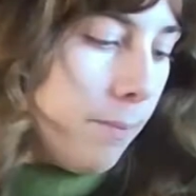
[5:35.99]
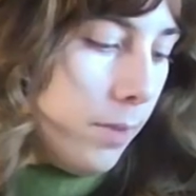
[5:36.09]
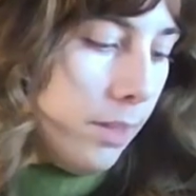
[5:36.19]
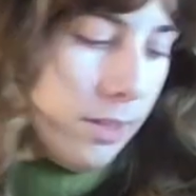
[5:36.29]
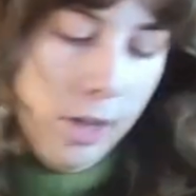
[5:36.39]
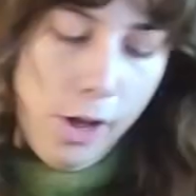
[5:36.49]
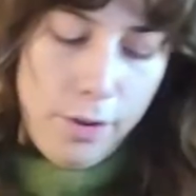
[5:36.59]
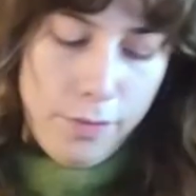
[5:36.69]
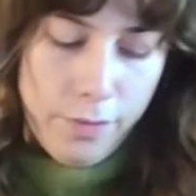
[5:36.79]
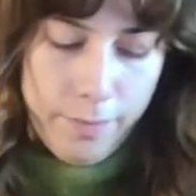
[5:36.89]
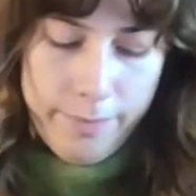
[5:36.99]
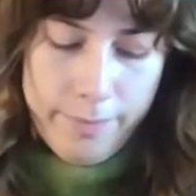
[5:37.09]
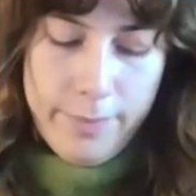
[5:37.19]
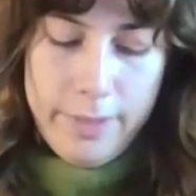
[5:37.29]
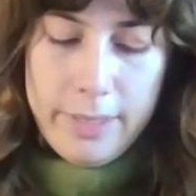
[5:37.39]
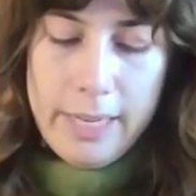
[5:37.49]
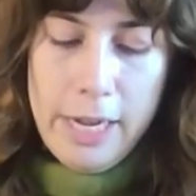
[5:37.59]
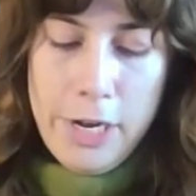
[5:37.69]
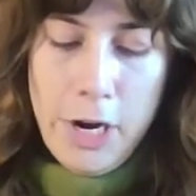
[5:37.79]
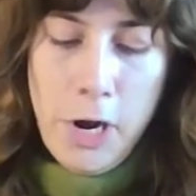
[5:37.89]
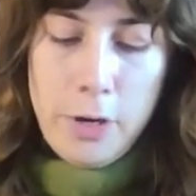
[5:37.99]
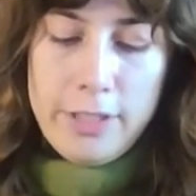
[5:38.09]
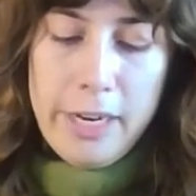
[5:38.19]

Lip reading: There's a lot of nooks